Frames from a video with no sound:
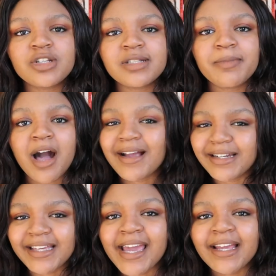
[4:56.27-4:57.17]
She's
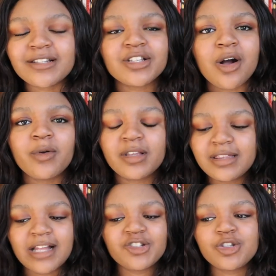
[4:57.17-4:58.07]
behind a gate. So
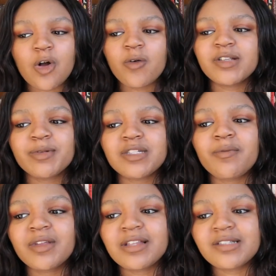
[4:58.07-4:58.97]
that's just always been
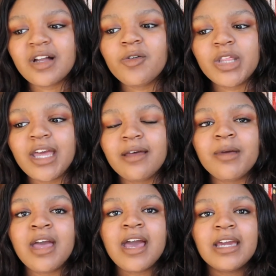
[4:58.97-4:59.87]
something that stuck with him.